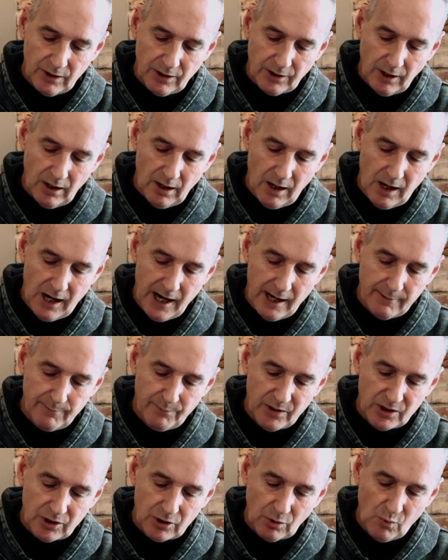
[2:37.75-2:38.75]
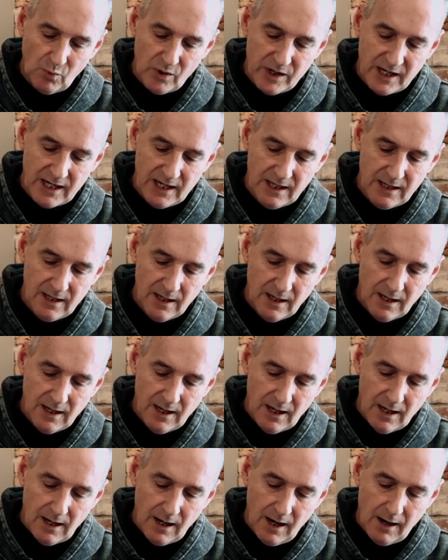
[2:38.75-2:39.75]
line between
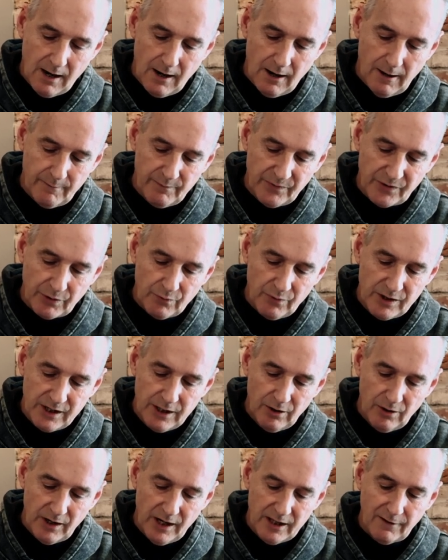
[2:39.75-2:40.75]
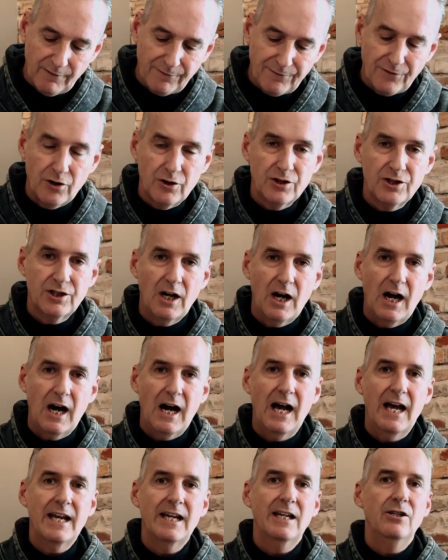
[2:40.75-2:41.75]
the reel and the first
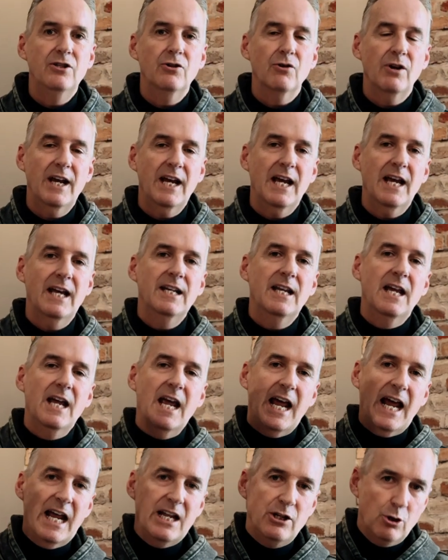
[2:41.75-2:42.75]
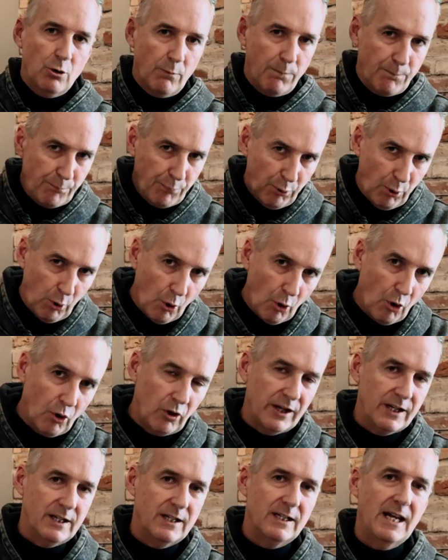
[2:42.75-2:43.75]
eye in your hand, and you pull
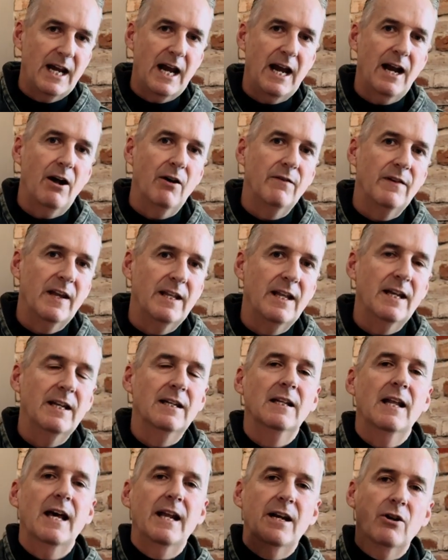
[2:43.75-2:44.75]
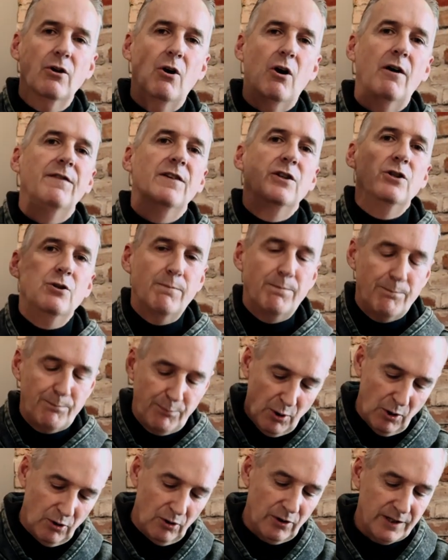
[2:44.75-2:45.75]
it down and then let it off, and you
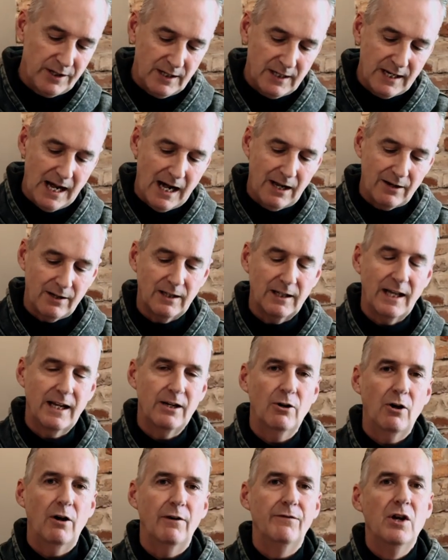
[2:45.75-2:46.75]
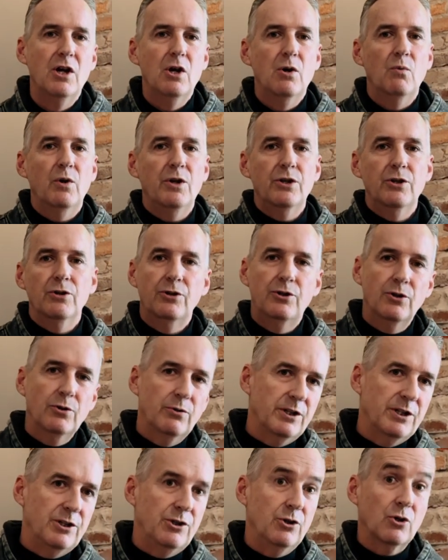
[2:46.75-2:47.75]
pull it down and let it off. What you're
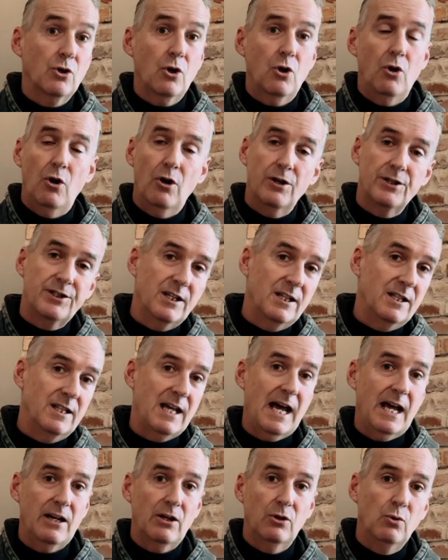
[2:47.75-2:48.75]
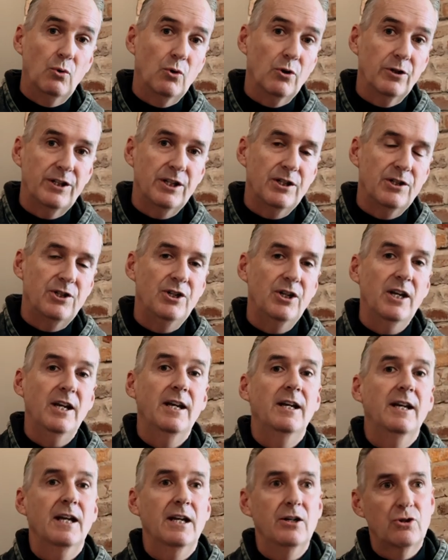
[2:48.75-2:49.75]
doing is you're causing that lure to
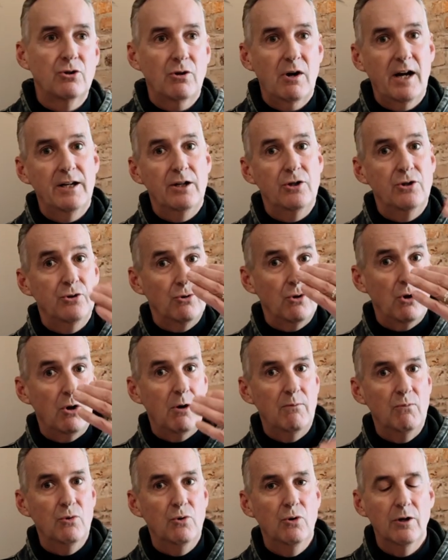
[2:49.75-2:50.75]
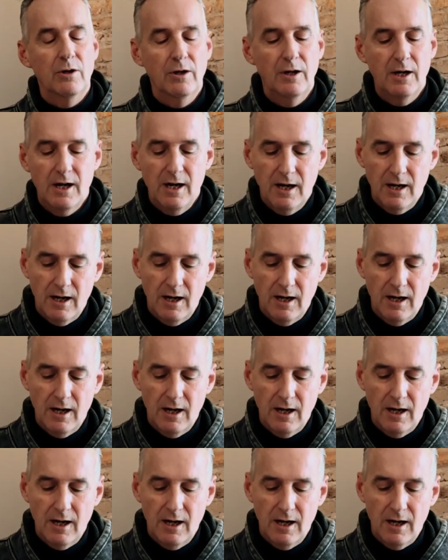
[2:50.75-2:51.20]
jig and trying to draw more